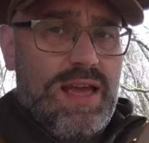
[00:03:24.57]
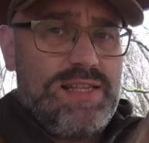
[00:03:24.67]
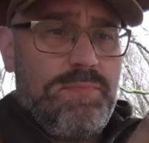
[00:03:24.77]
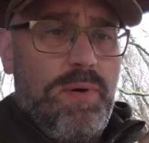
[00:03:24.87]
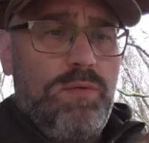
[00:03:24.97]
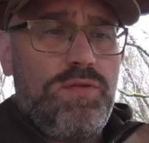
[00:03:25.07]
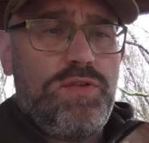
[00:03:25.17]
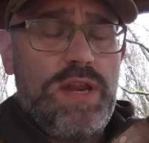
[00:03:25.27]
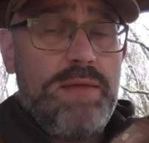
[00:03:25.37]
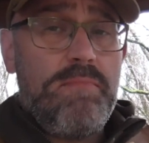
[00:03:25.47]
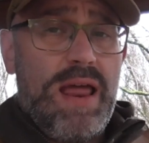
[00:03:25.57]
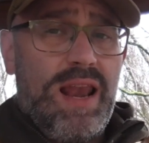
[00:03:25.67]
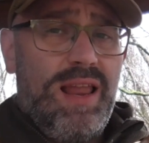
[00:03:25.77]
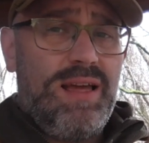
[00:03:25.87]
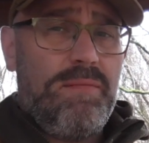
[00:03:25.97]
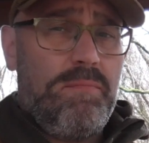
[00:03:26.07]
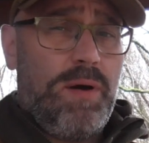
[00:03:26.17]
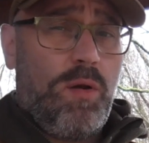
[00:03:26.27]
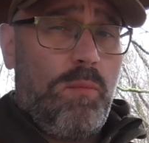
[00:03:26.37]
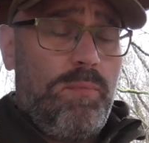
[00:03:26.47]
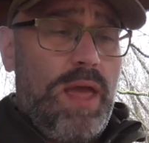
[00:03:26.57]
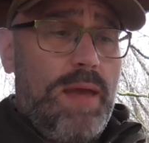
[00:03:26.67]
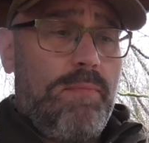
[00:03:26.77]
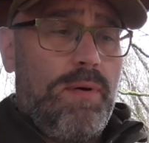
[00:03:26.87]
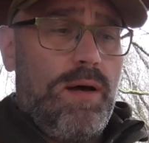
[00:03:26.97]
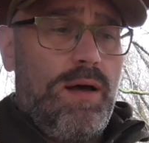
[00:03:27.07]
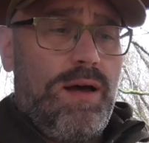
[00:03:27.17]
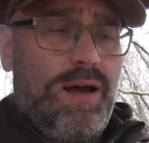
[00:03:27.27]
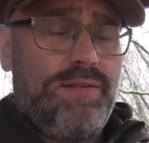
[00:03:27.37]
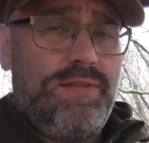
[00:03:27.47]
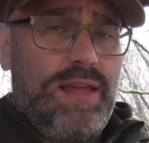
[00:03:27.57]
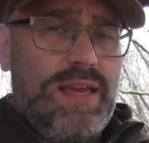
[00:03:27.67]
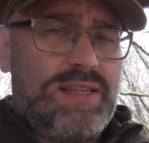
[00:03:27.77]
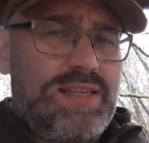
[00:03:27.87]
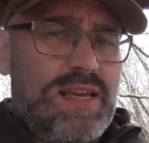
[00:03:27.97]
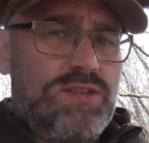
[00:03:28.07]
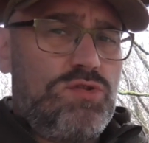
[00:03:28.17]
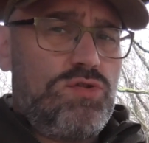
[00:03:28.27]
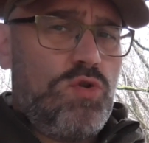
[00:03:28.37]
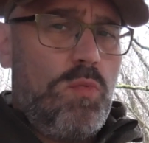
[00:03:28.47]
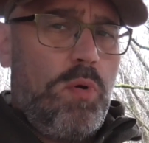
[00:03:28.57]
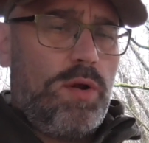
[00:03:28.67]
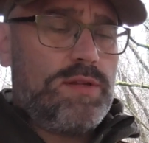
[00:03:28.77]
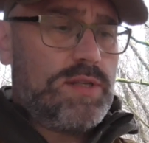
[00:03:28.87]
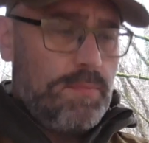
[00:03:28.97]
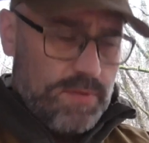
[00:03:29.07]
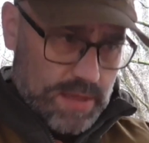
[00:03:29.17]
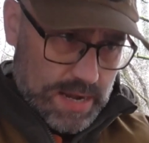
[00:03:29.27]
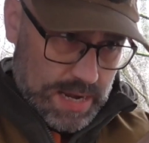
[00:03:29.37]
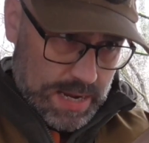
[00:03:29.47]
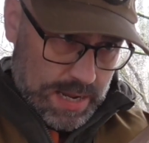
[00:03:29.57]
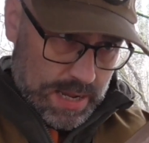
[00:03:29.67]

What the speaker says: It's about 3mm, but on paper I think it says 2 point something.